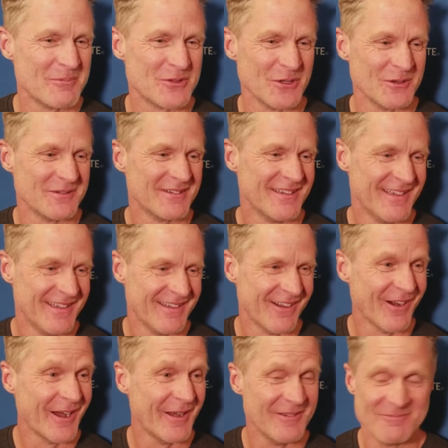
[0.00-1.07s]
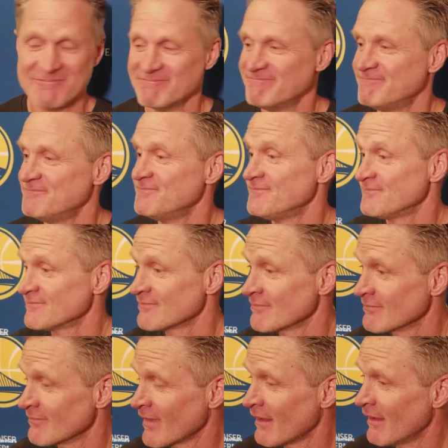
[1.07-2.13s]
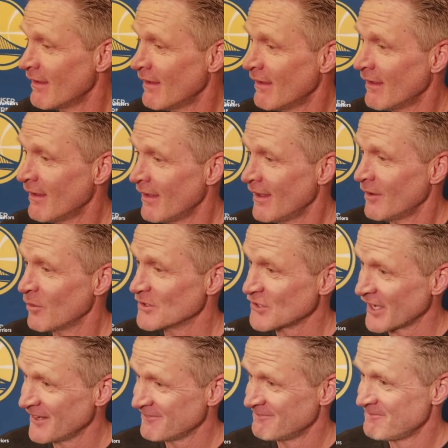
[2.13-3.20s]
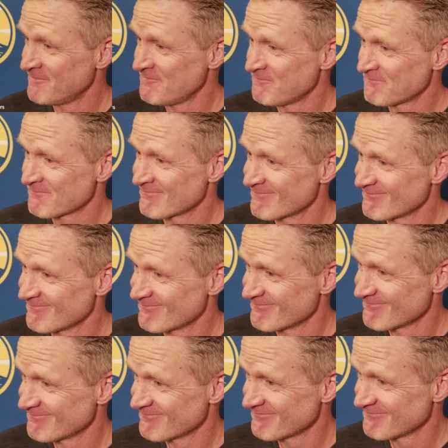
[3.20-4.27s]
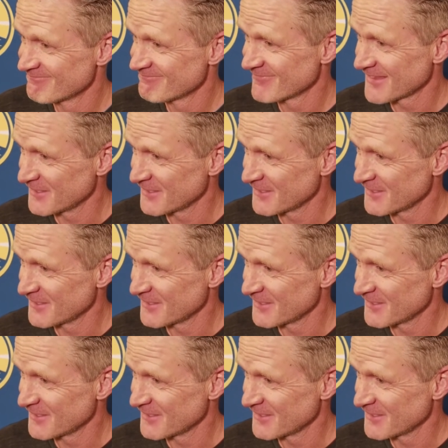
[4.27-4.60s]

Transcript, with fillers: So. All right. Coach, coach. What's that? You want to about that, about that yourself?